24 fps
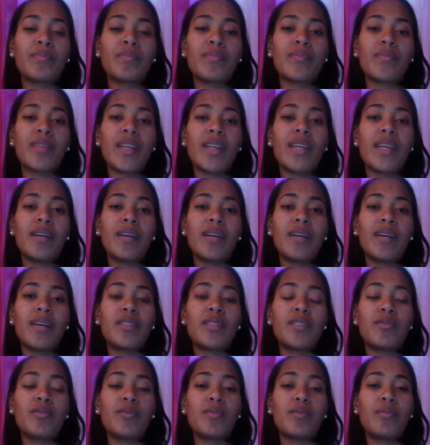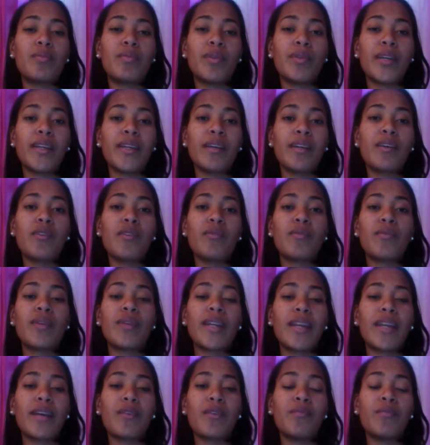it comes to a point where
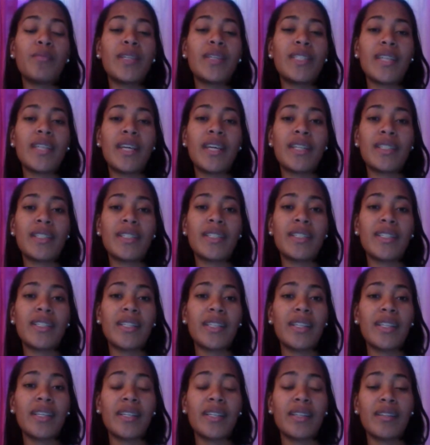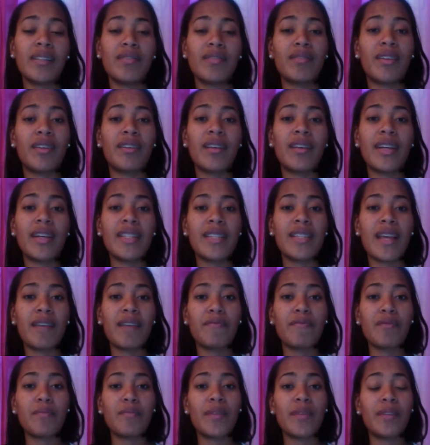Naomi says, listen, it's
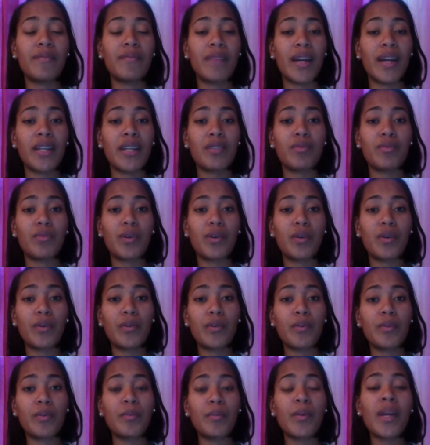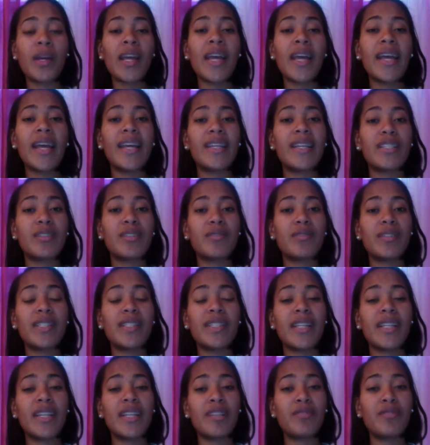time for me to find you a home. And so
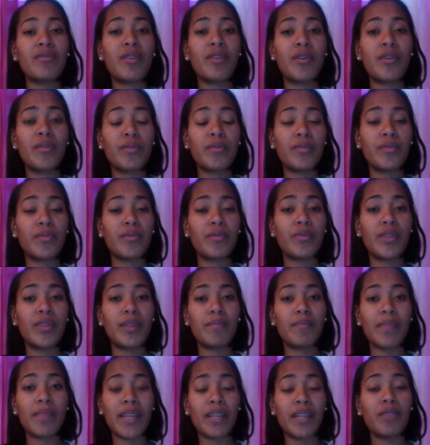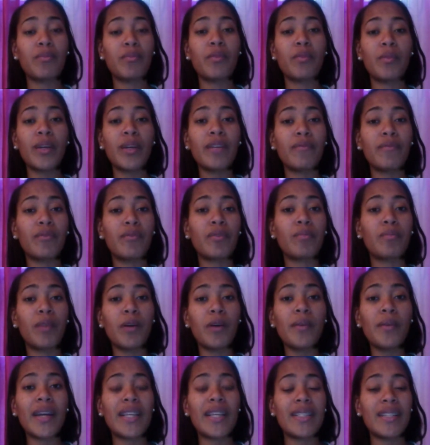she says, the man you've been working for,
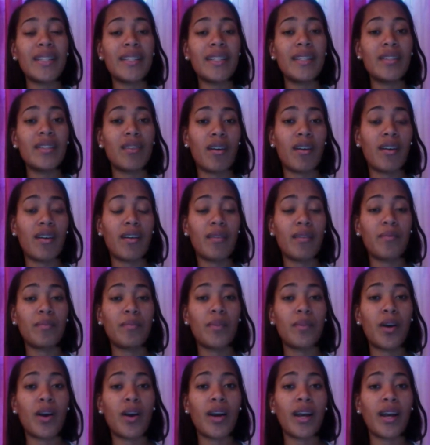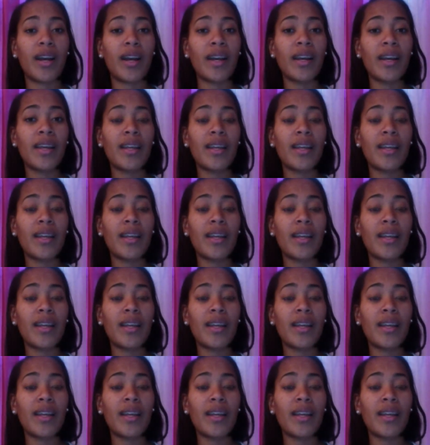Boaz, he's our